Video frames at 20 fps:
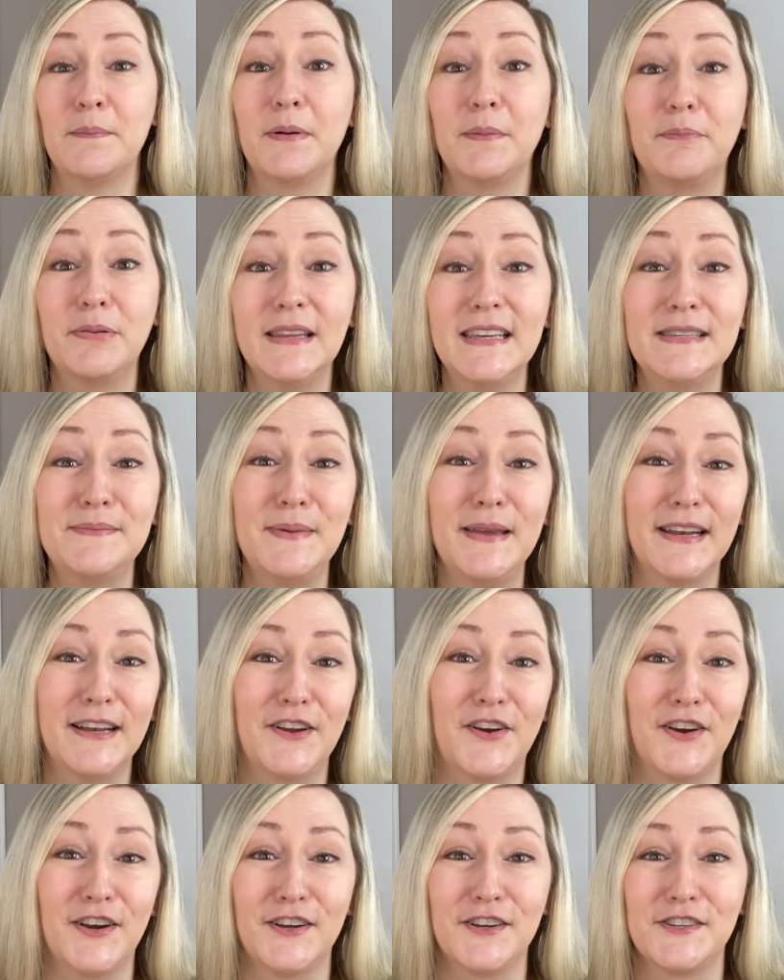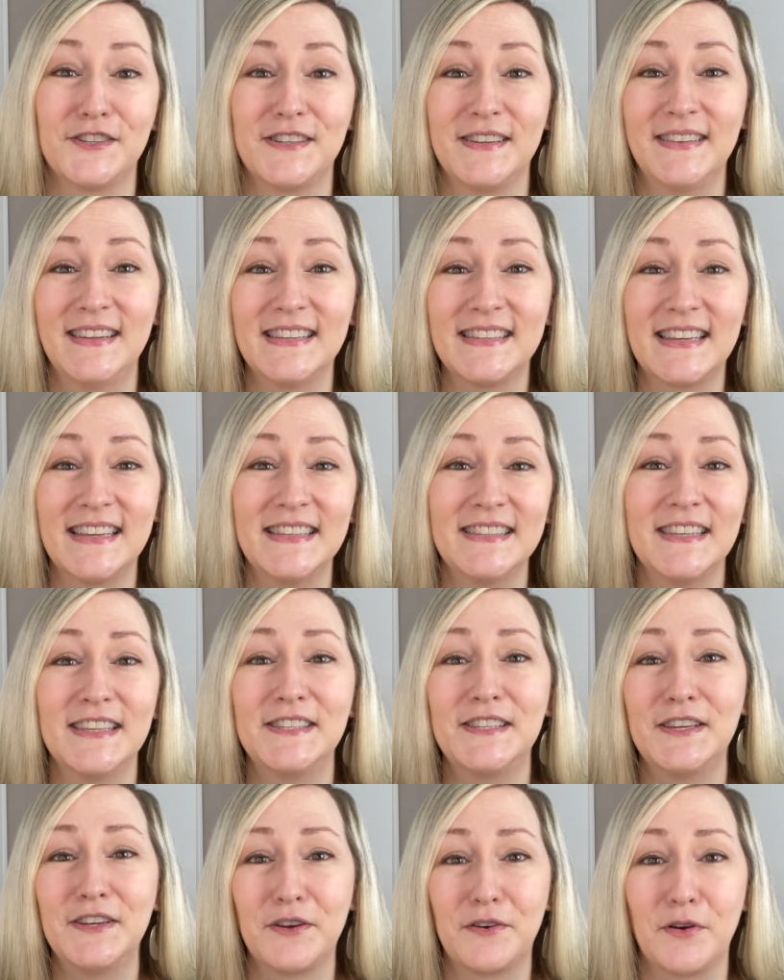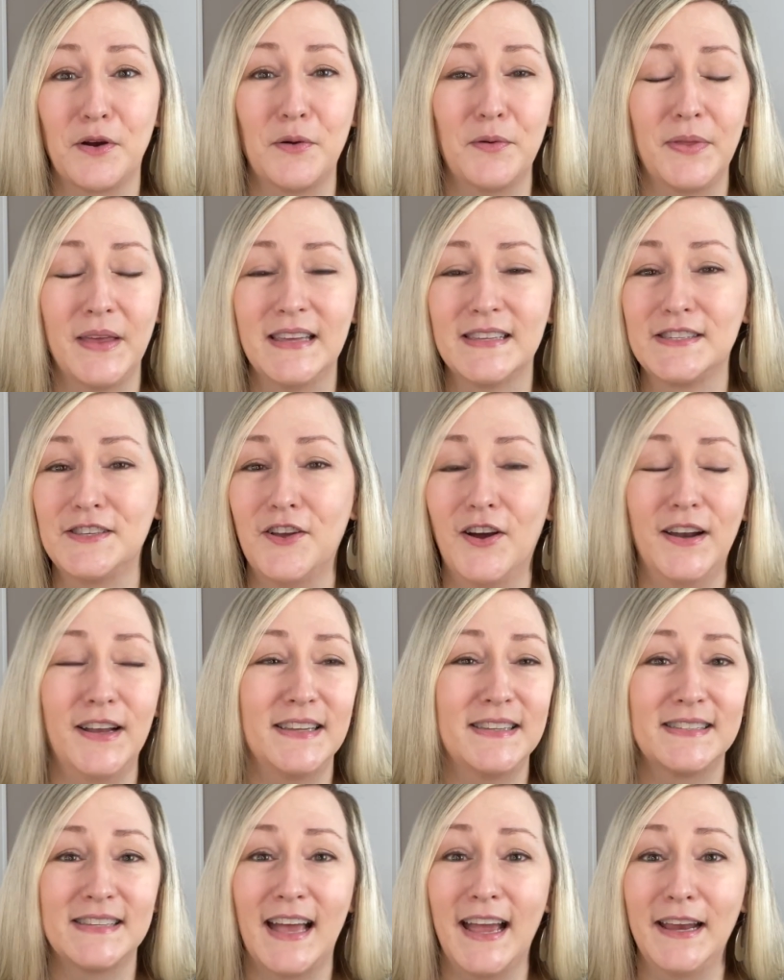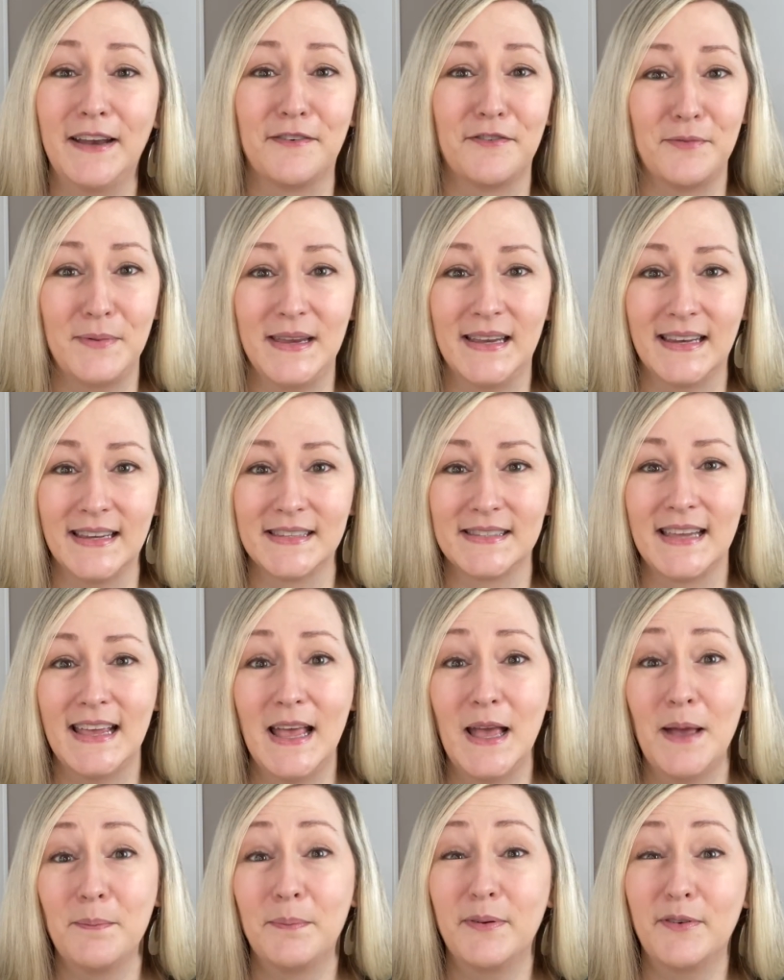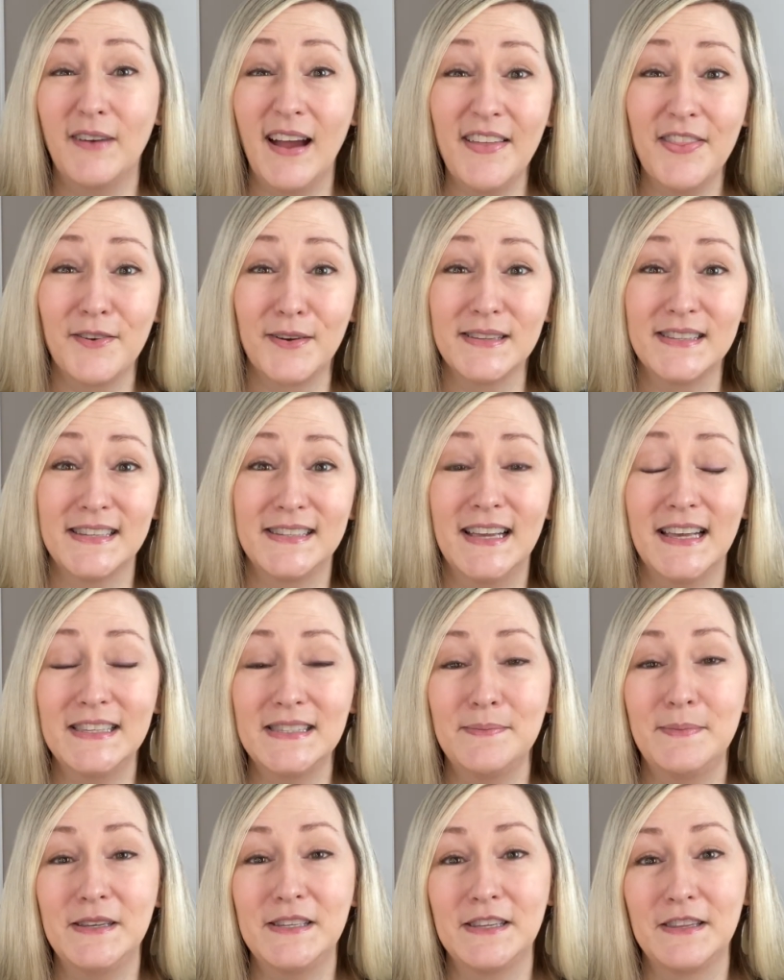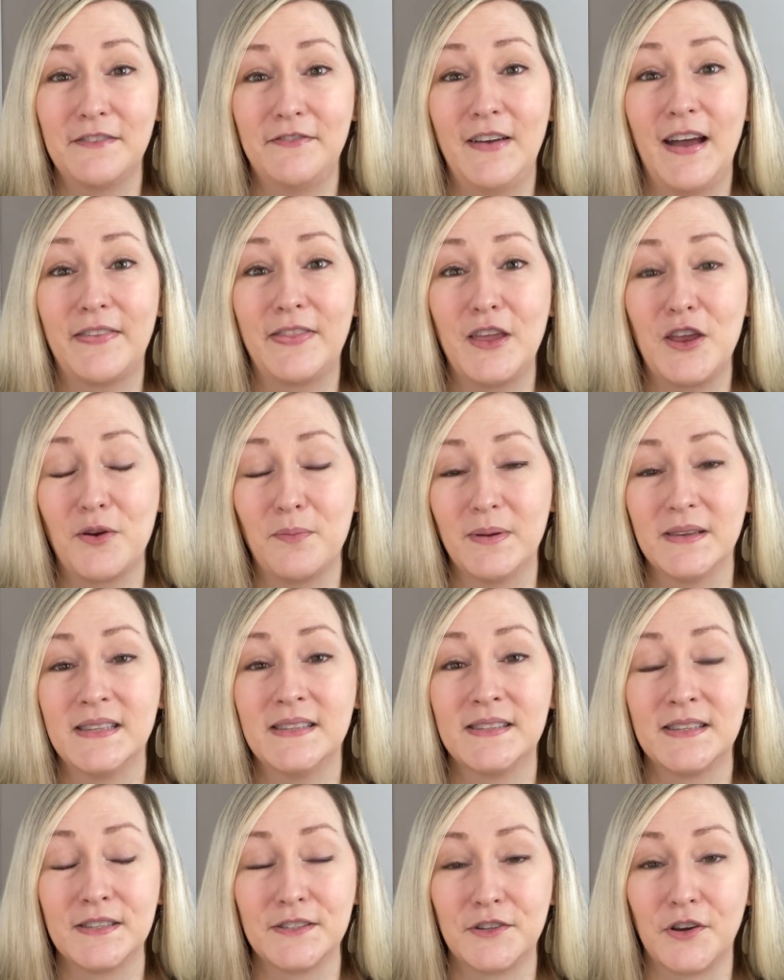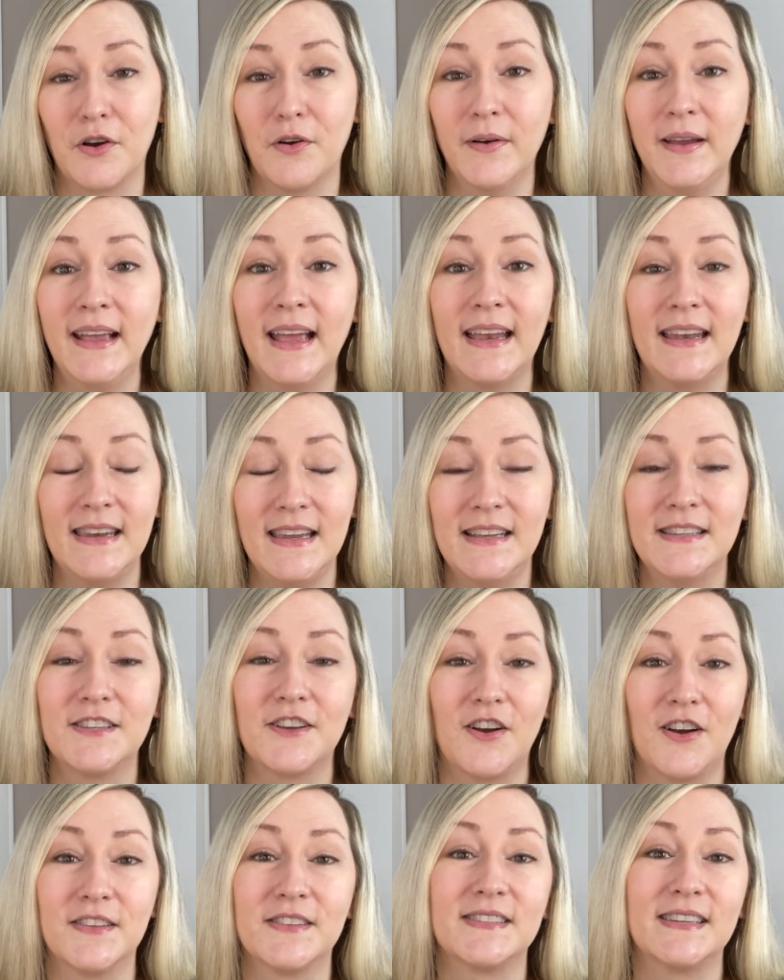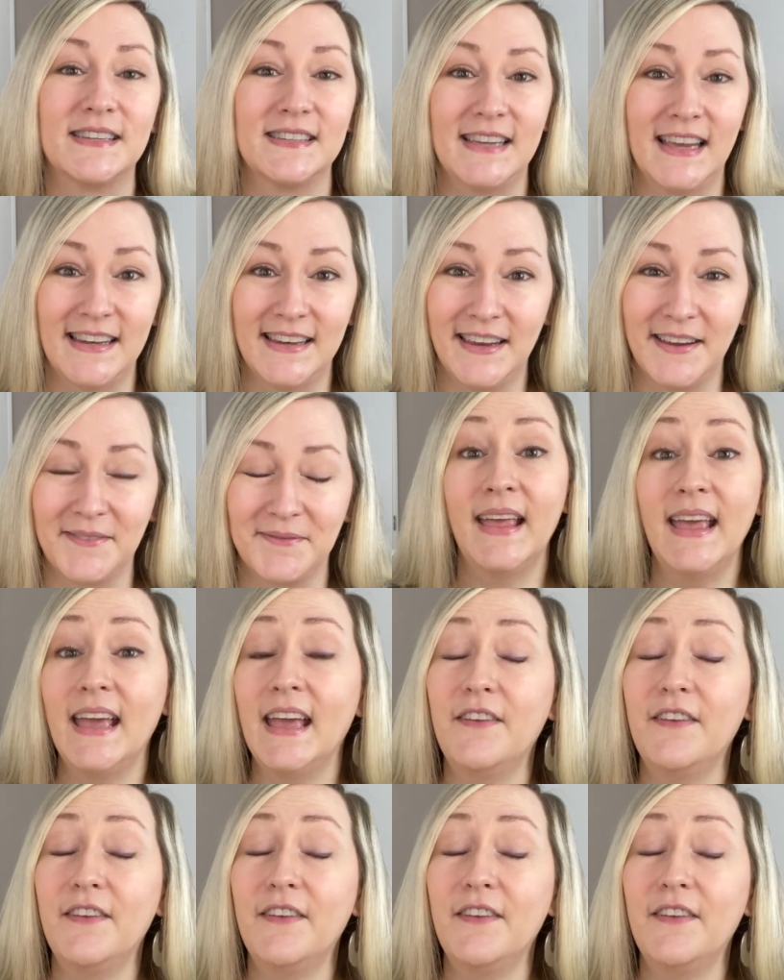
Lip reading: But please be encouraged. This consistent growth is not a sign of weakness, but rather it's a testament to the fact that your business is growing and needs constant tending.